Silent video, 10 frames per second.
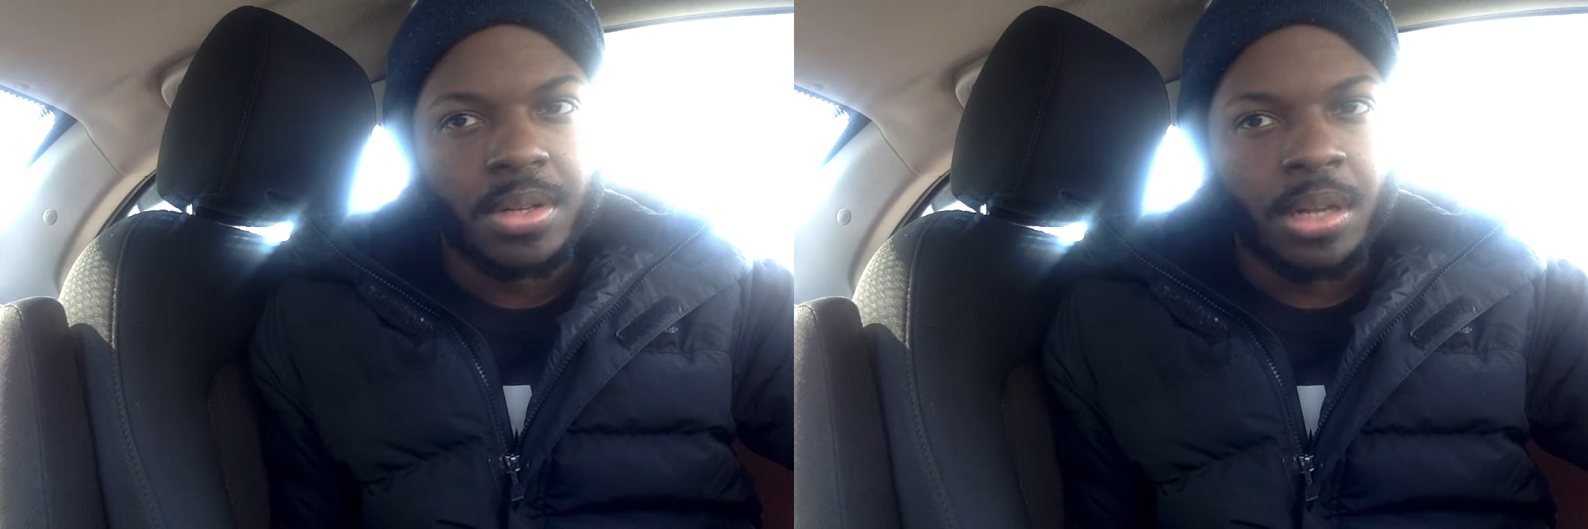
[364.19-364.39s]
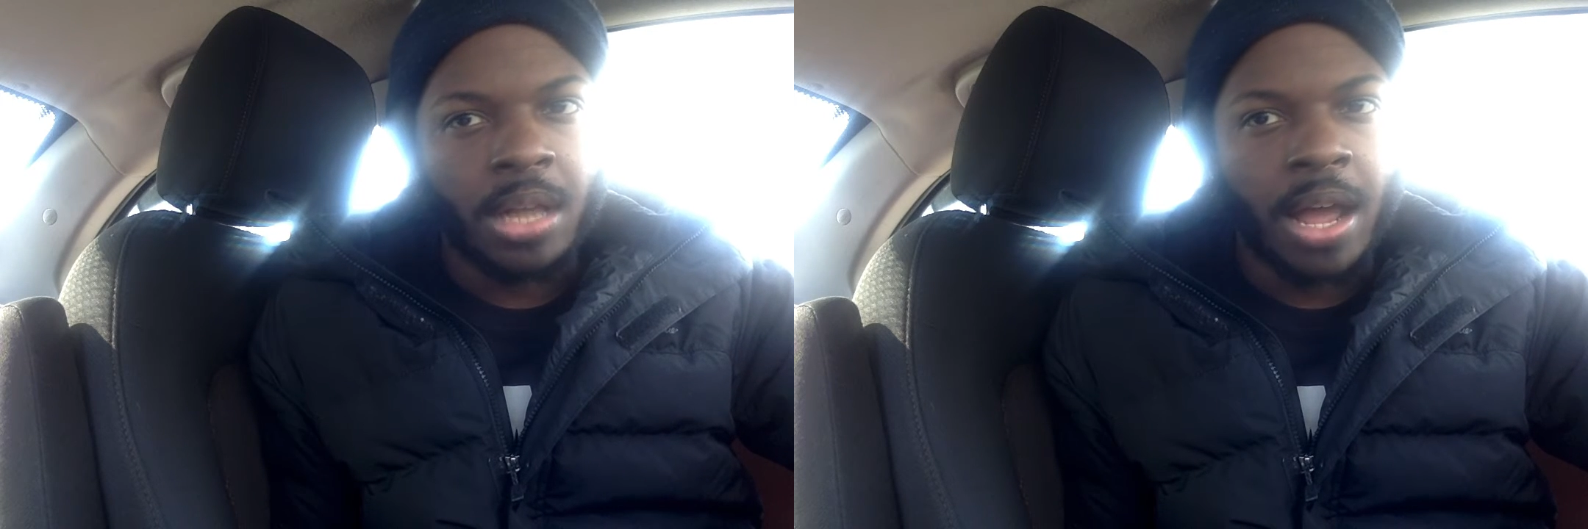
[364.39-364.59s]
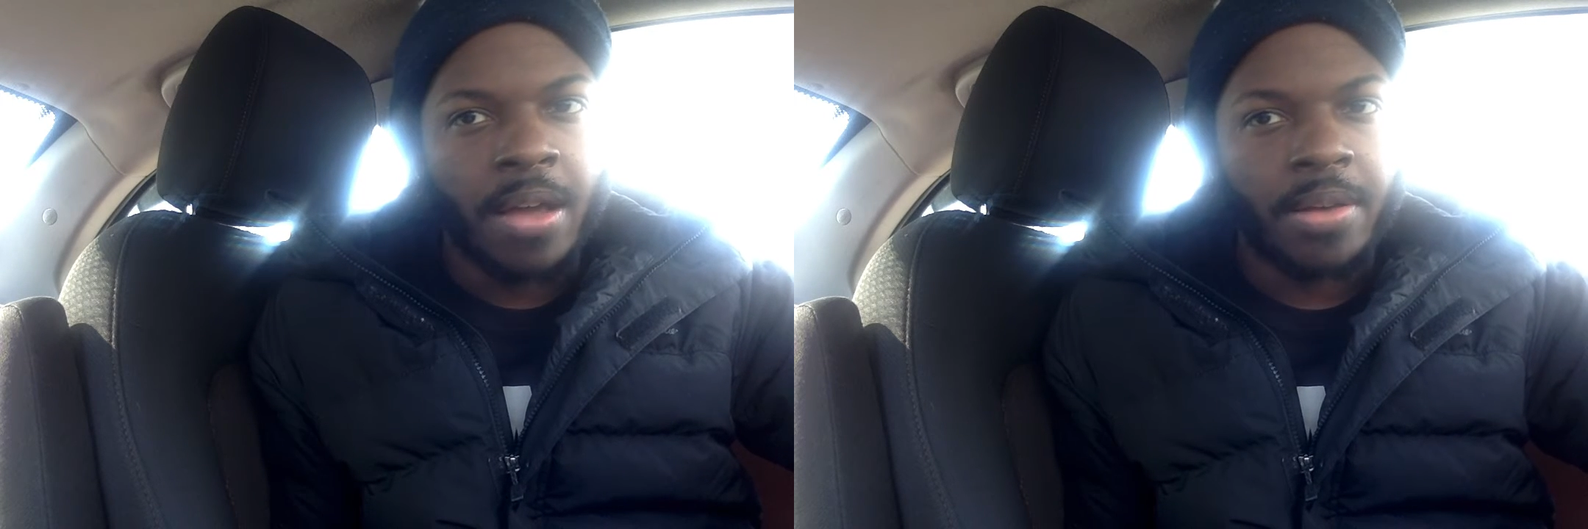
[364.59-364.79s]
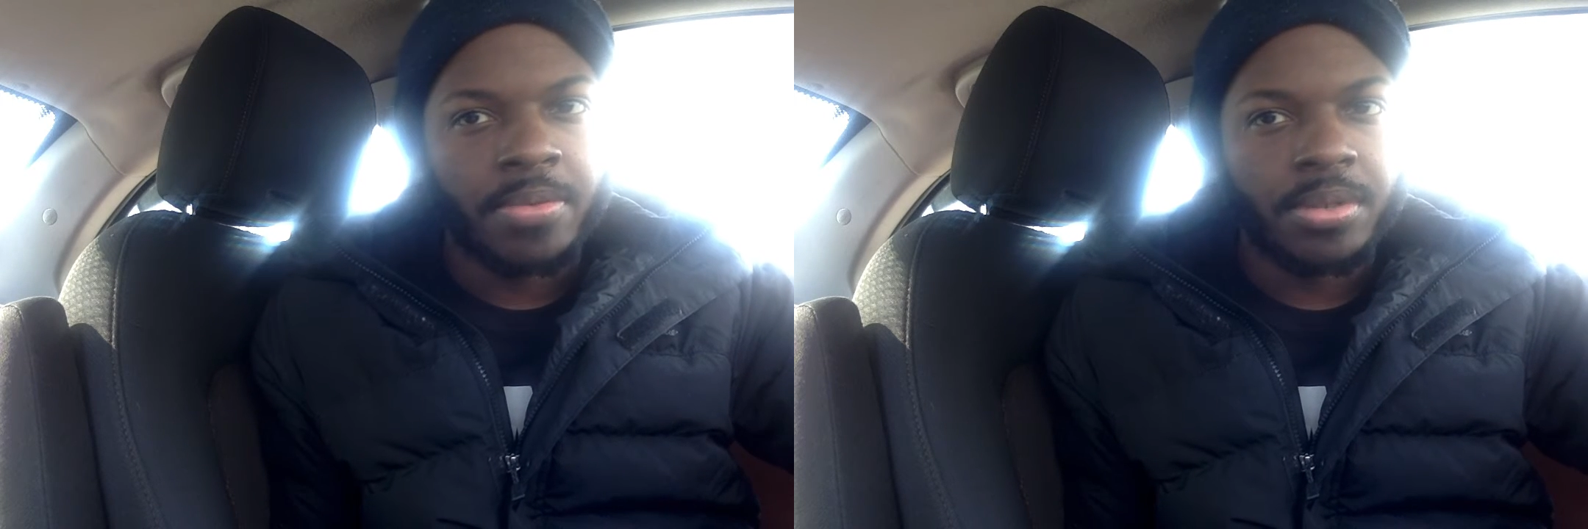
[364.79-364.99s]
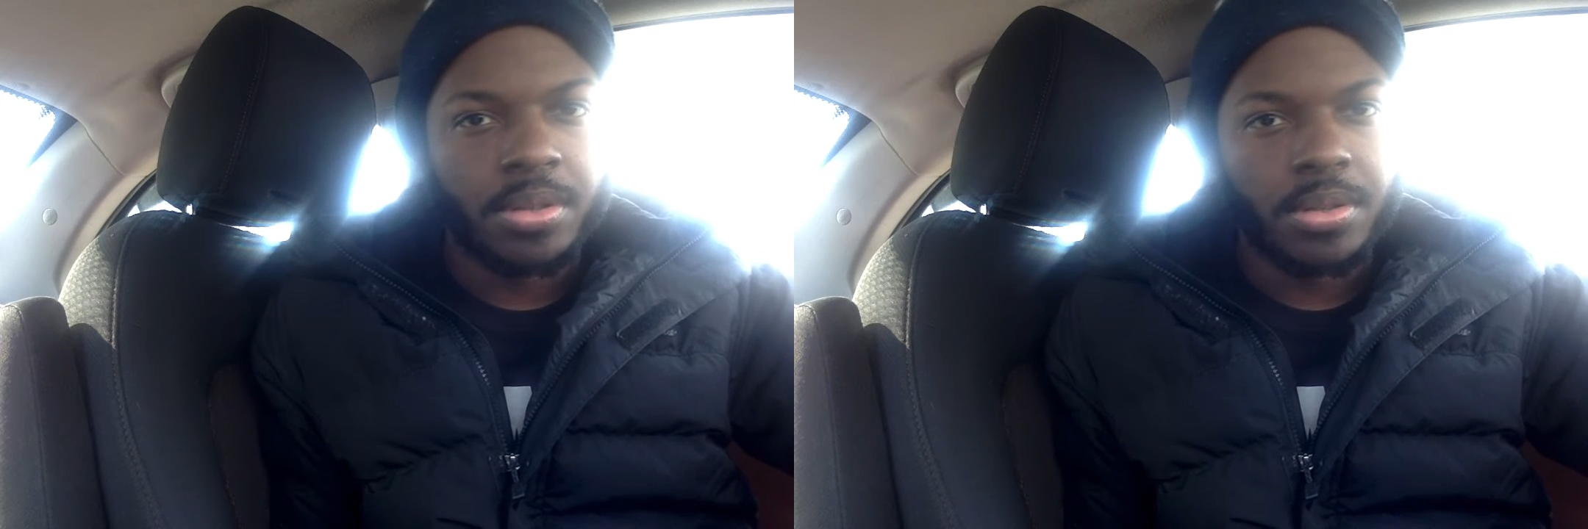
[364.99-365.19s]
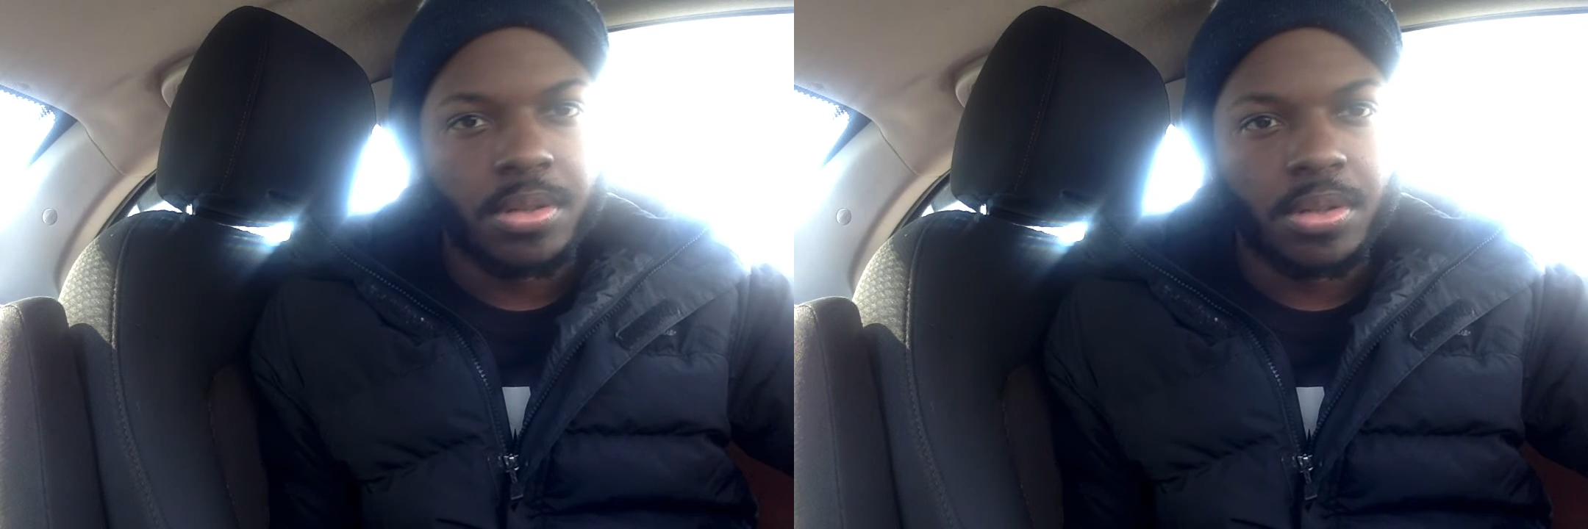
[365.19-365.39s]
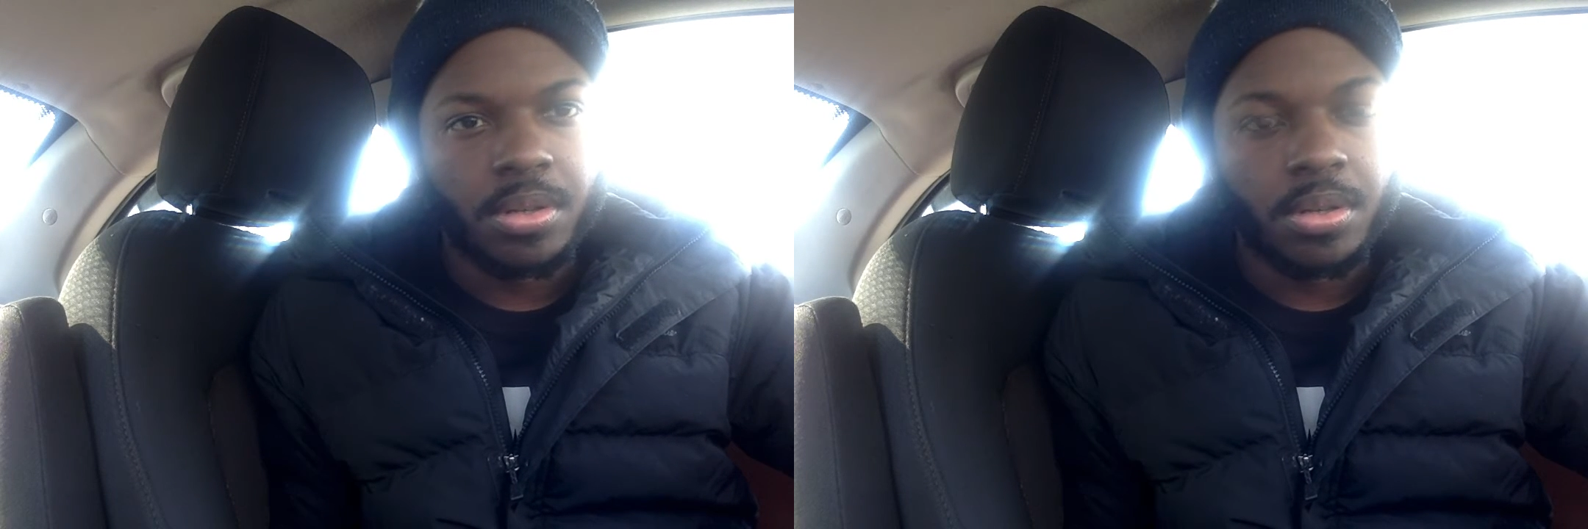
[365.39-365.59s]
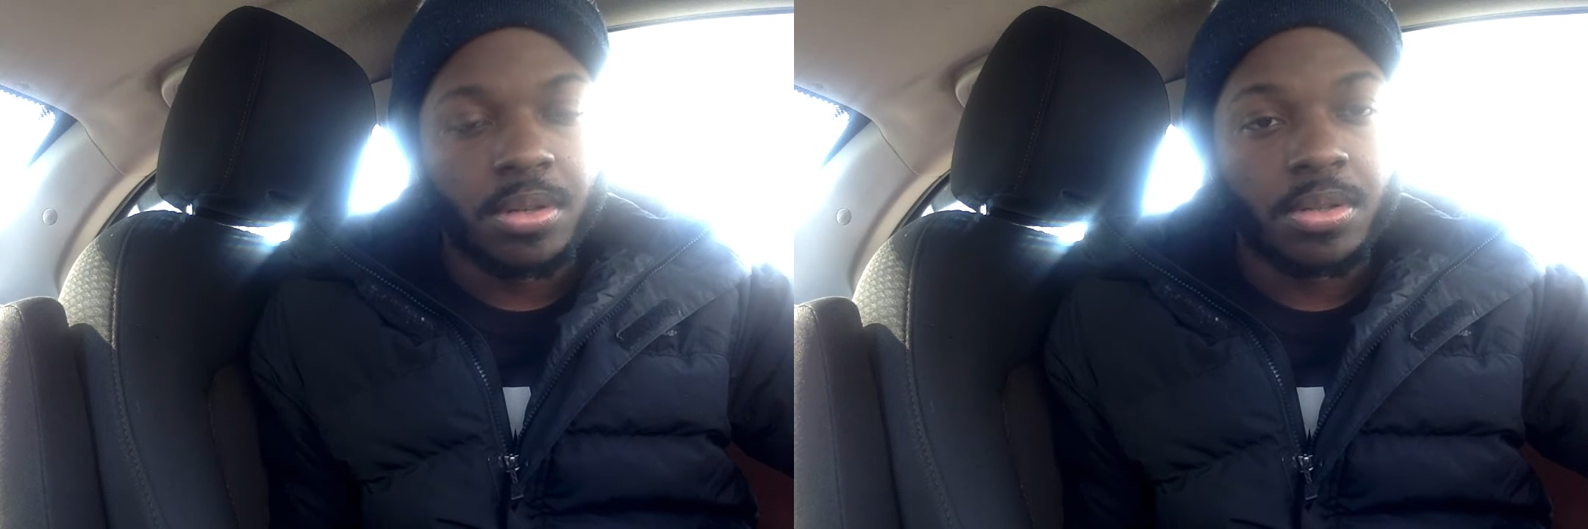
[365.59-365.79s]
Lives
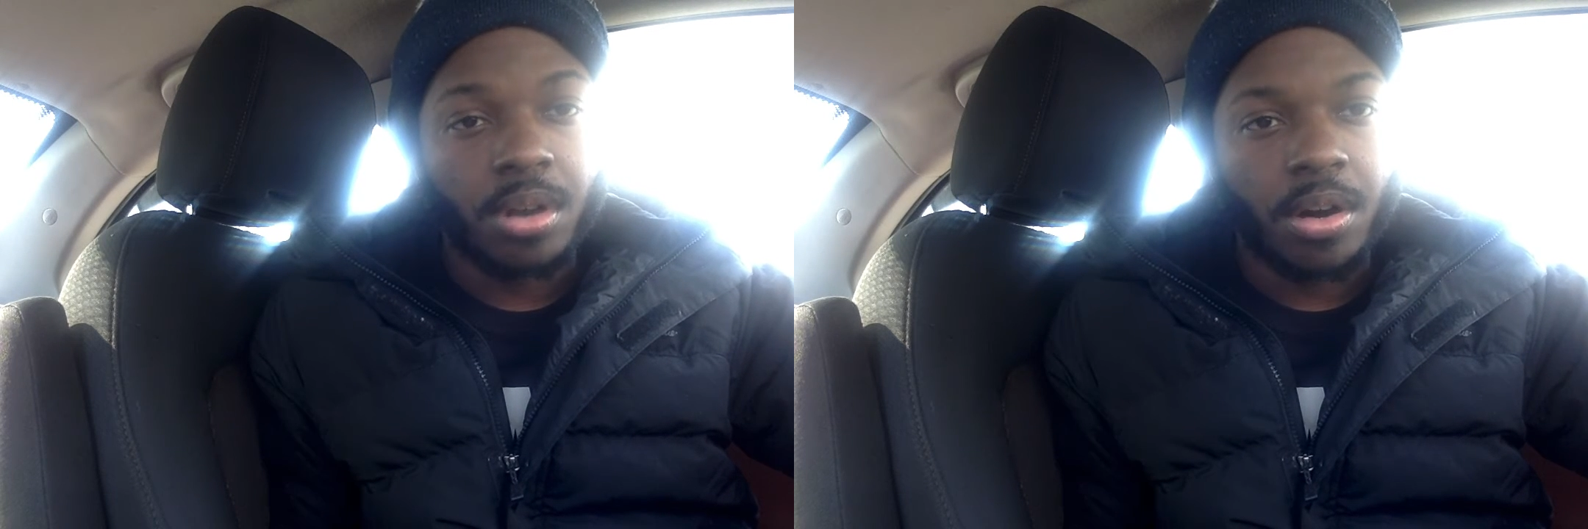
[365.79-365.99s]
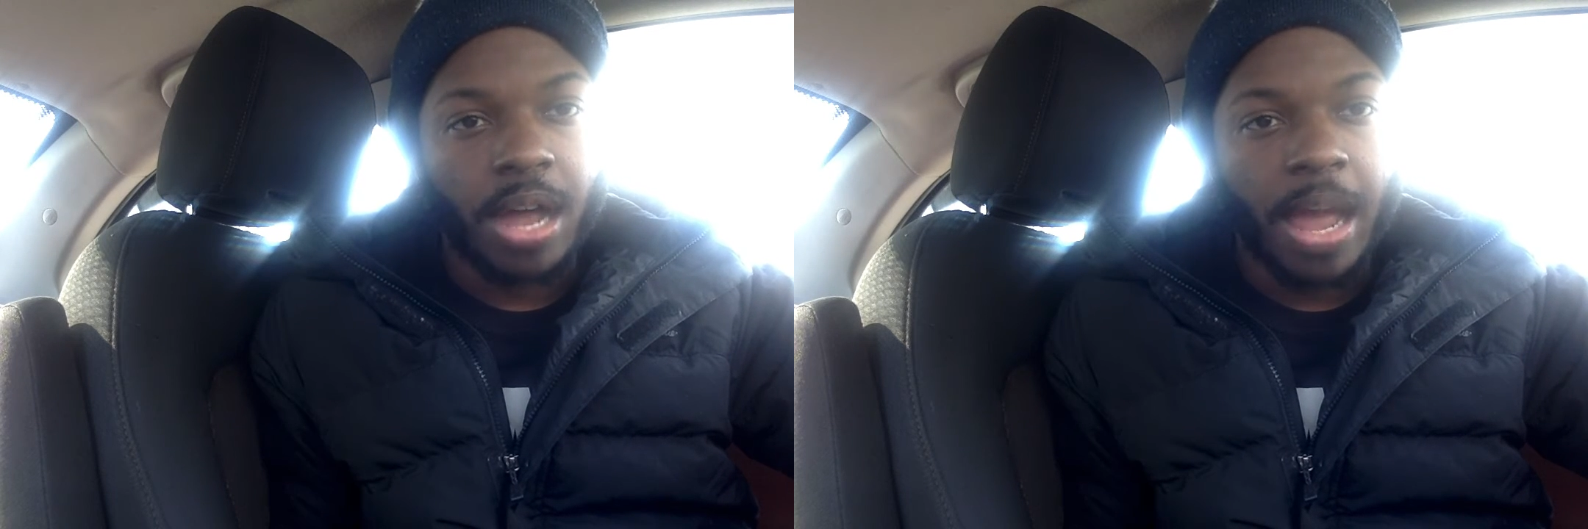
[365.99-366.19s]
start